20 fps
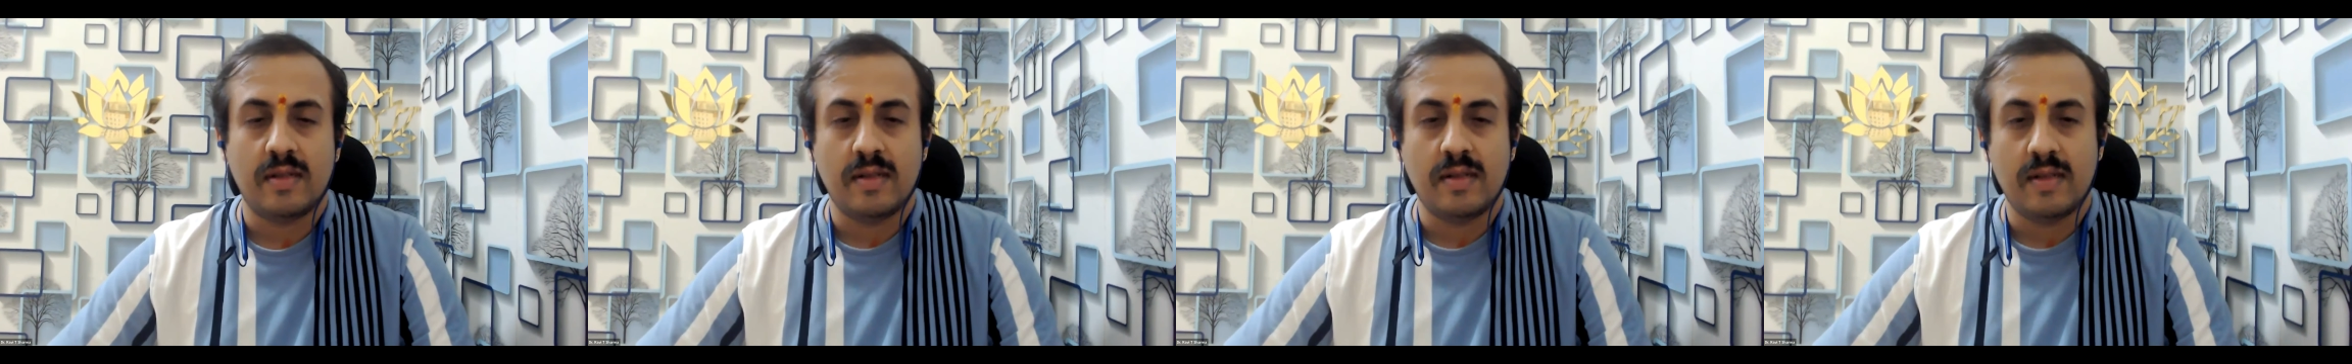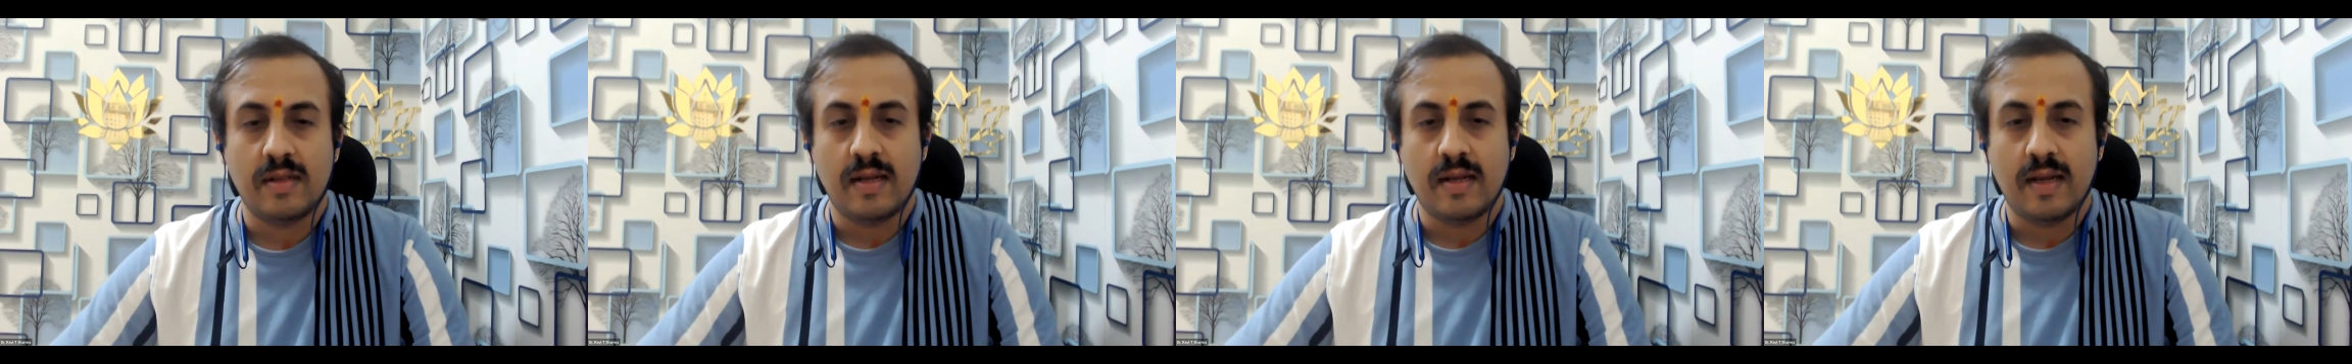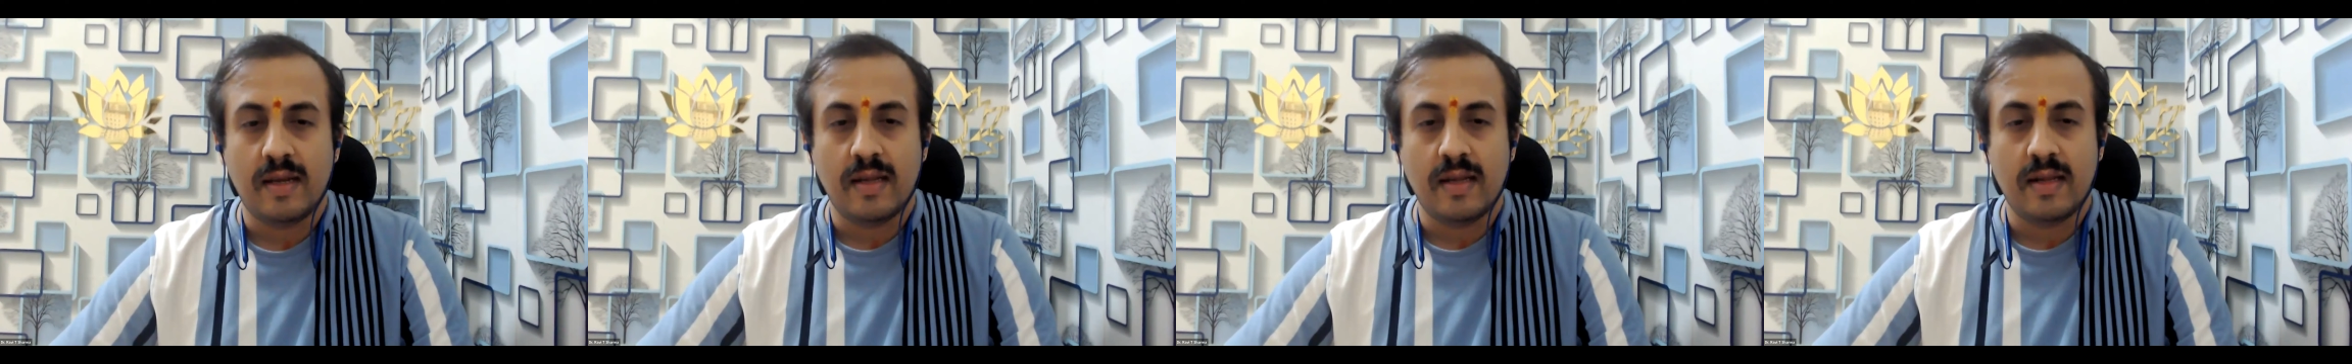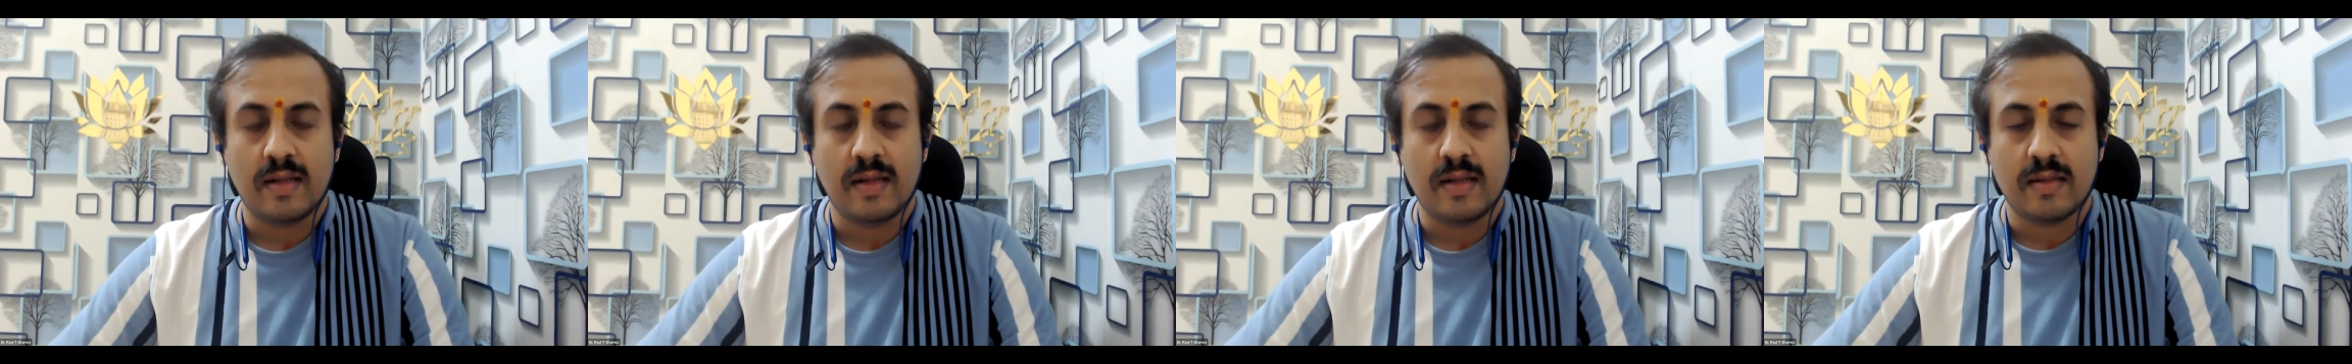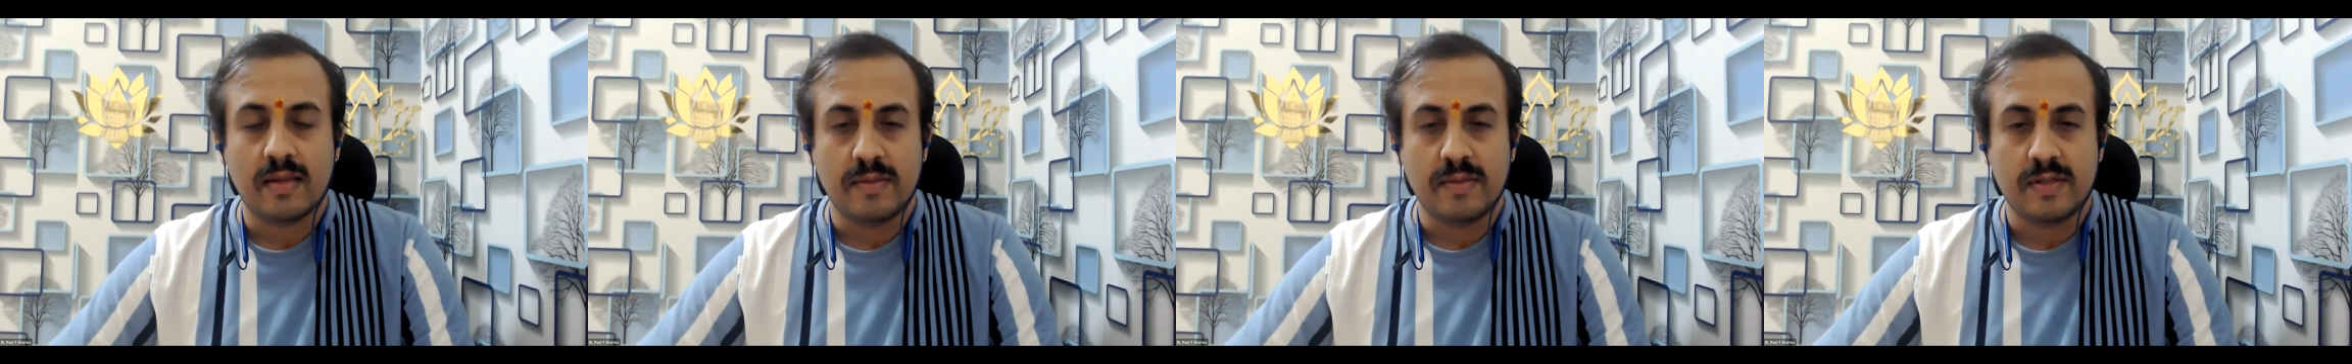
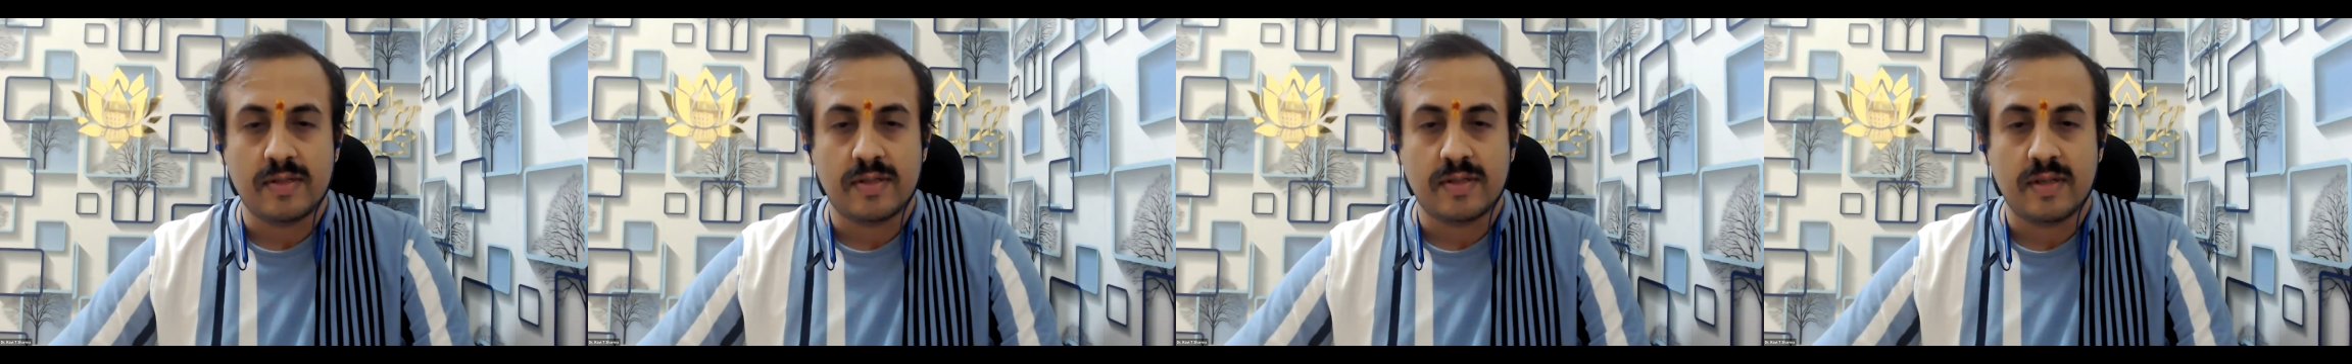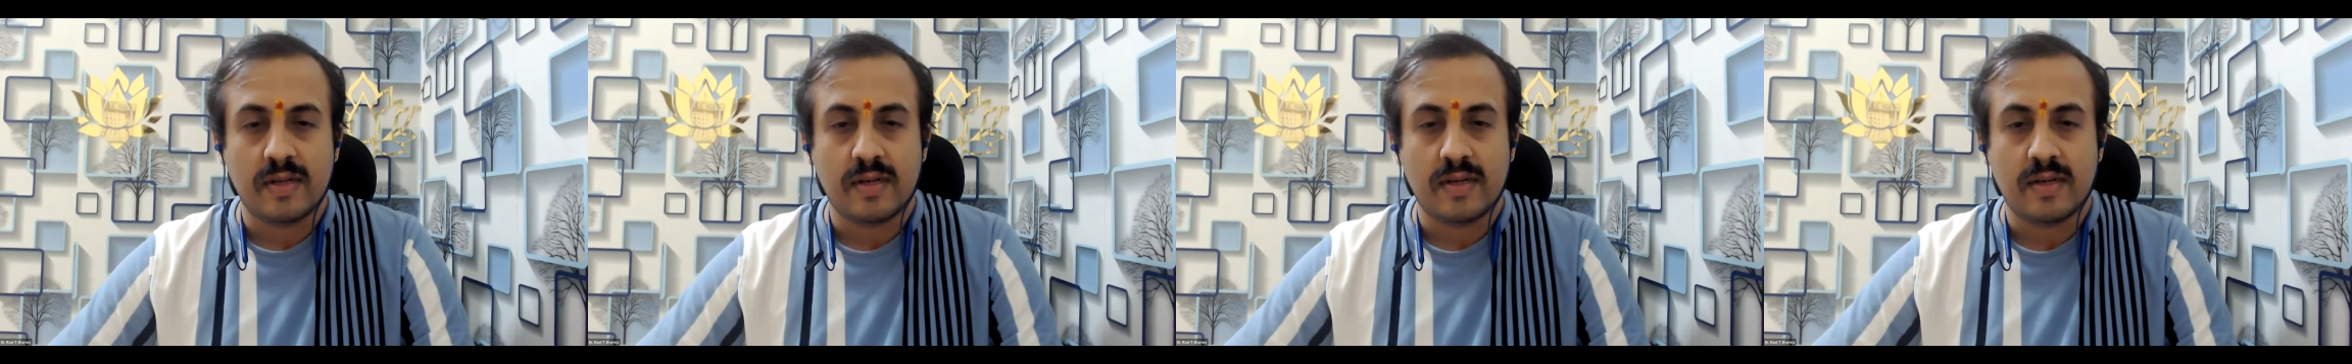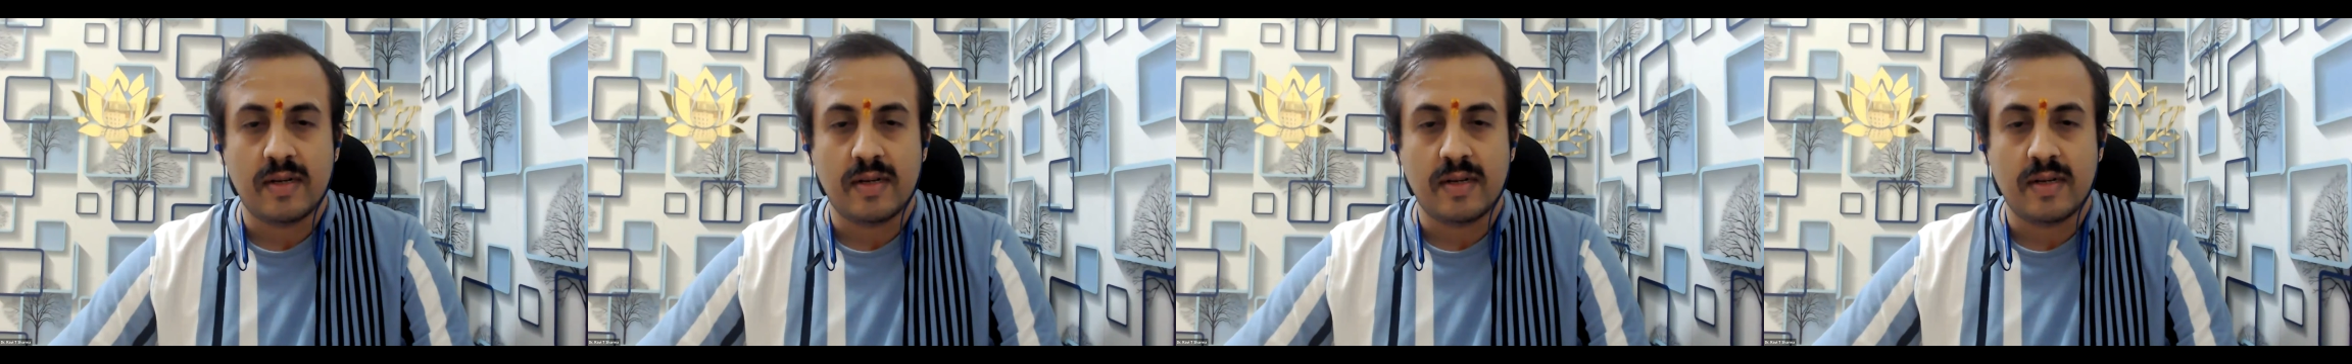ninth mistake.